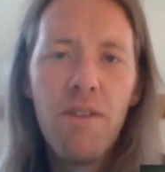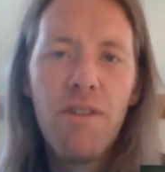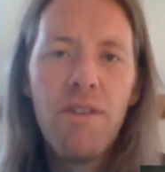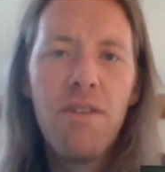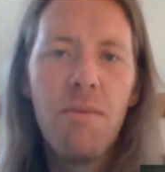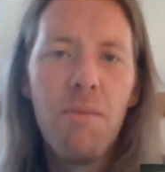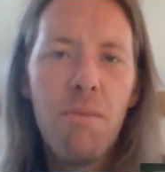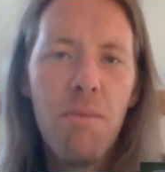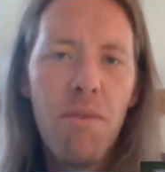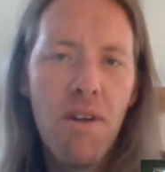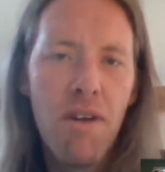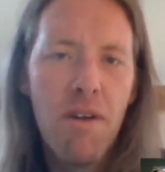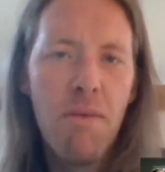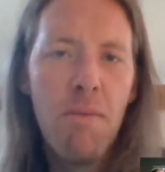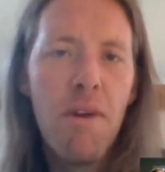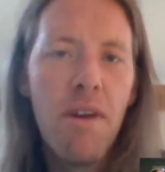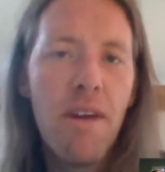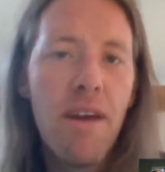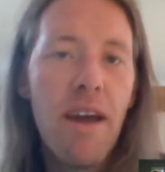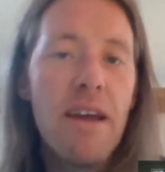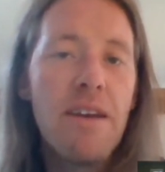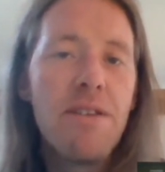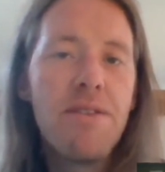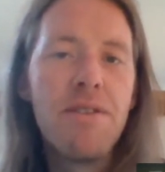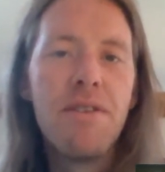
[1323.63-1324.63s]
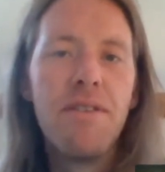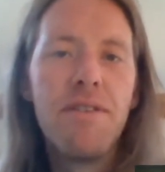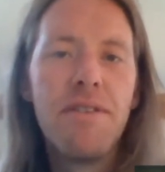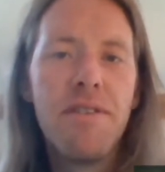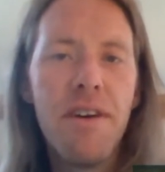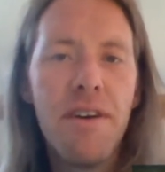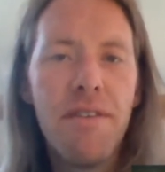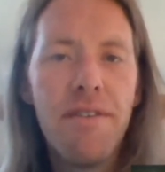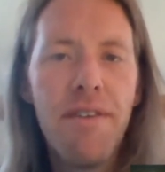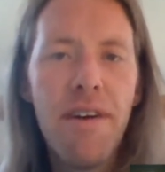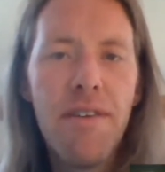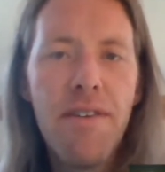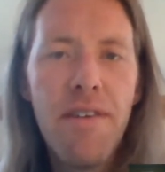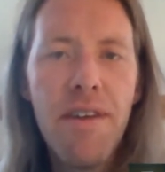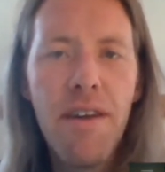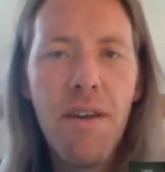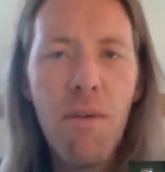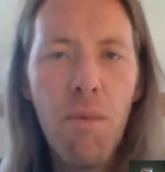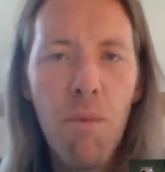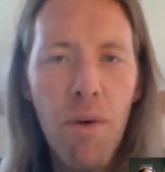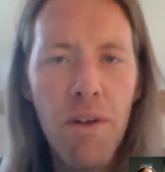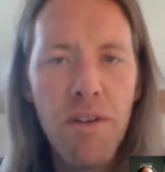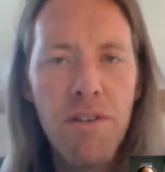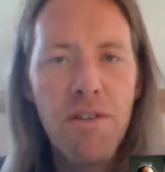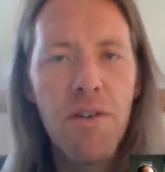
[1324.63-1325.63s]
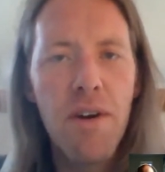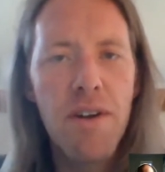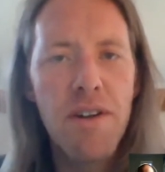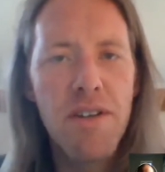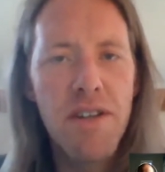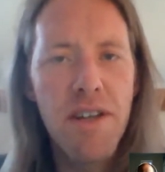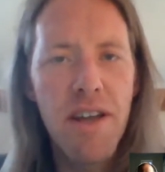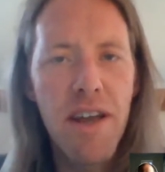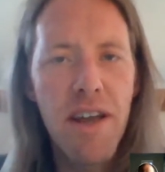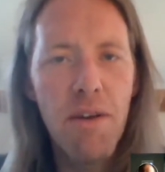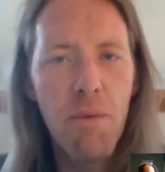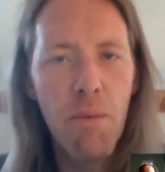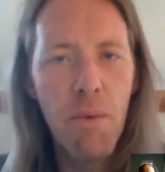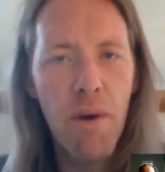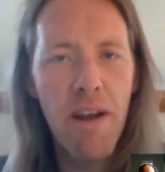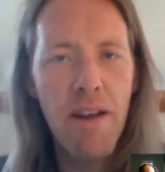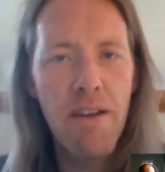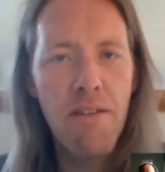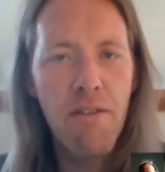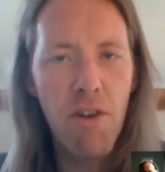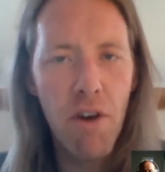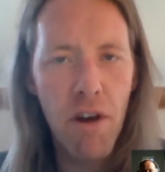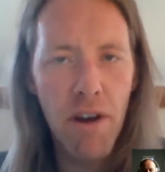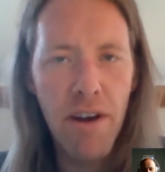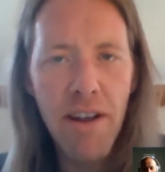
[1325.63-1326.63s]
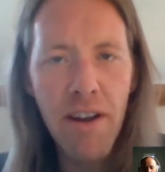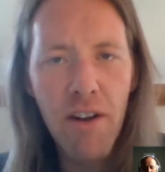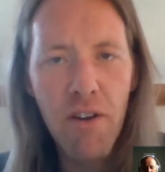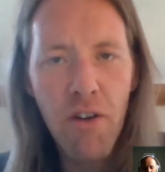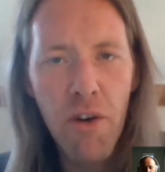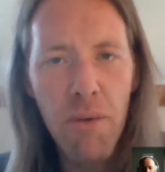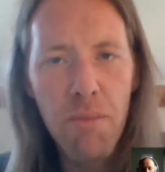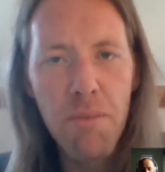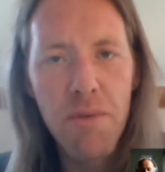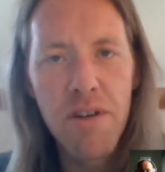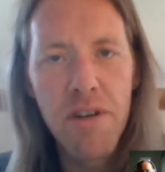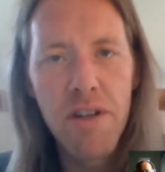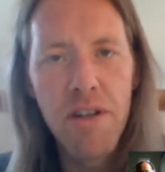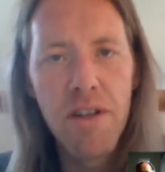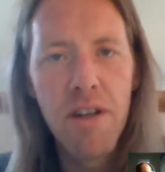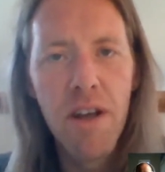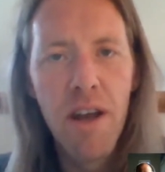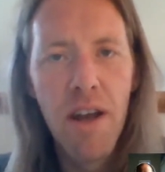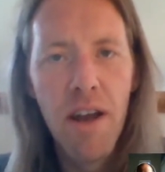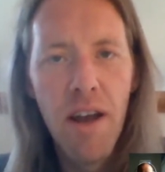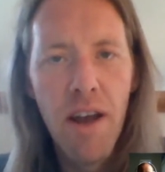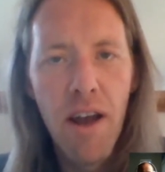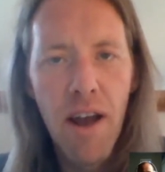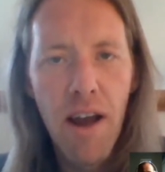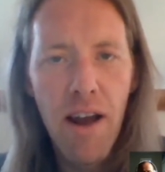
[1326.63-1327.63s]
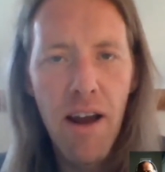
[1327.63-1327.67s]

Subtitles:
quantum communication stuff. I think once you actually get it where you've got an encrypted